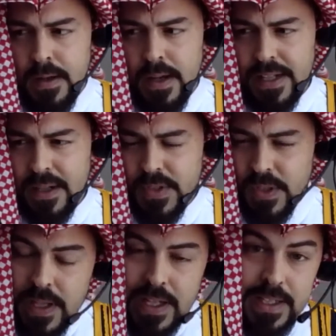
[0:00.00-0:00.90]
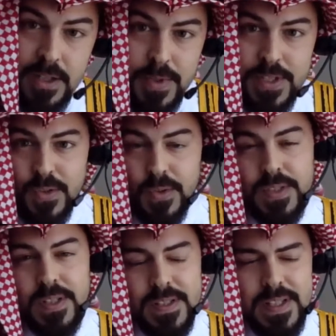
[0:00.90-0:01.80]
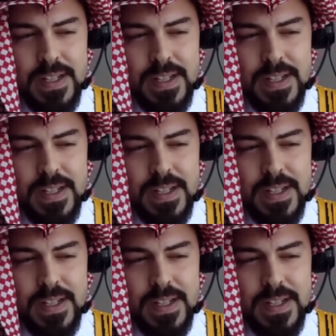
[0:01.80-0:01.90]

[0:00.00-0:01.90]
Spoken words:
And I was looking at the resources,